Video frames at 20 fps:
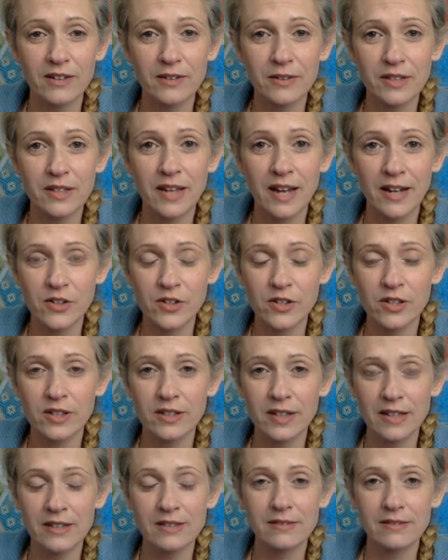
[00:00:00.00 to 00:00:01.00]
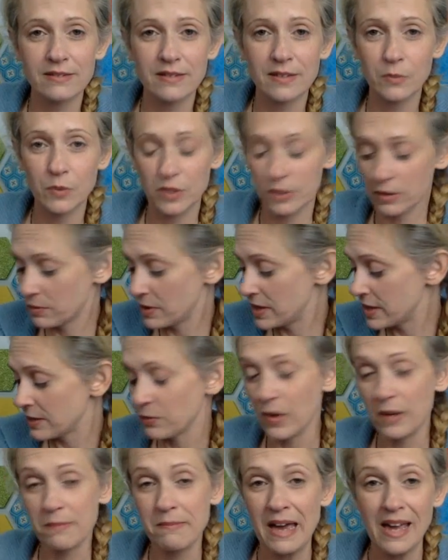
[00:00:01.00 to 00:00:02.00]
that was the reason
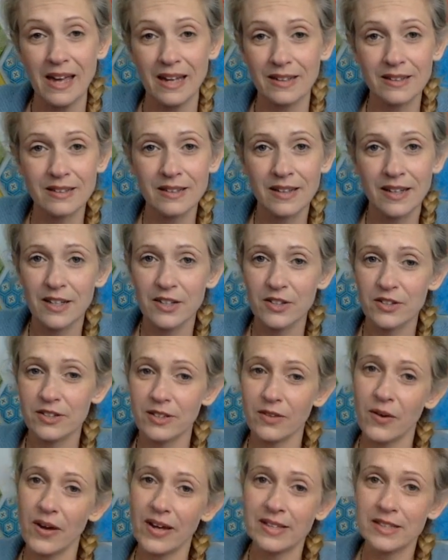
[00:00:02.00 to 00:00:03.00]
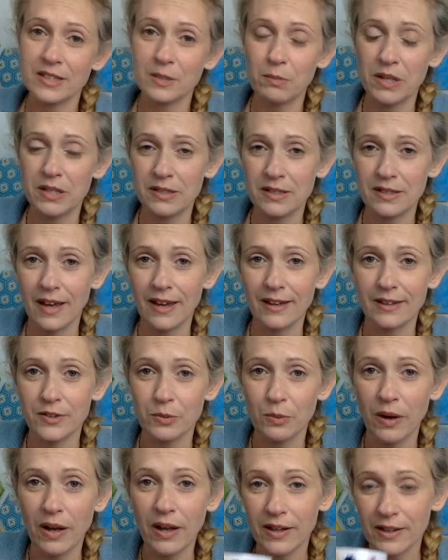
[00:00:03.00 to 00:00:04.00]
we met. So I can speak to that as
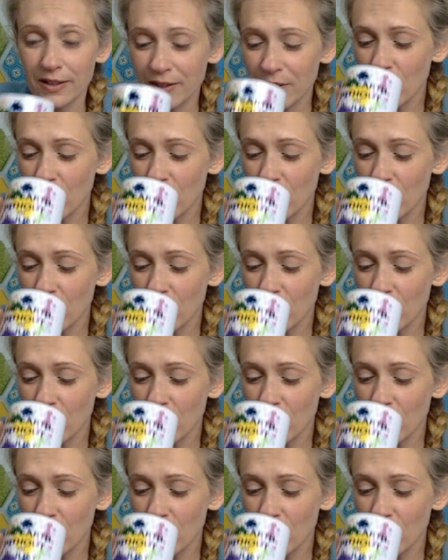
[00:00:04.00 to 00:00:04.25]
well.